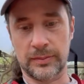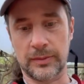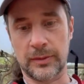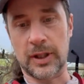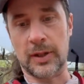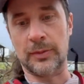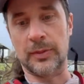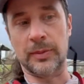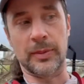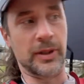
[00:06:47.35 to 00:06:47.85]

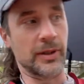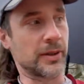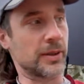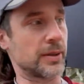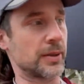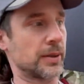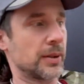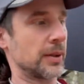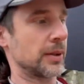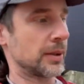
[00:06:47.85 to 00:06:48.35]
couple months.
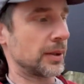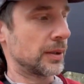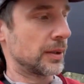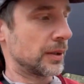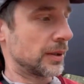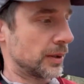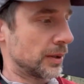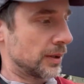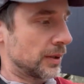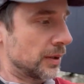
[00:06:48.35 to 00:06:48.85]

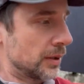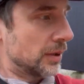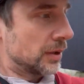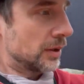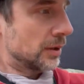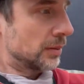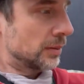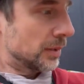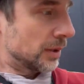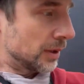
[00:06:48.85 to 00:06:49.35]

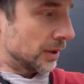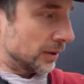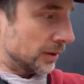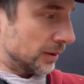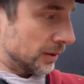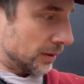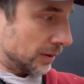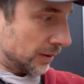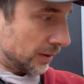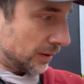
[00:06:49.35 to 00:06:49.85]
But
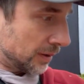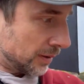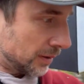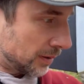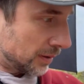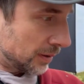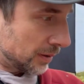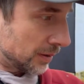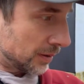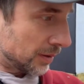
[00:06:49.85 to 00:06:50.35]

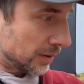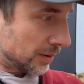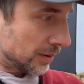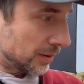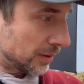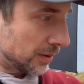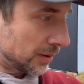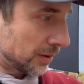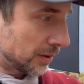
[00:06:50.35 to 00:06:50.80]
these,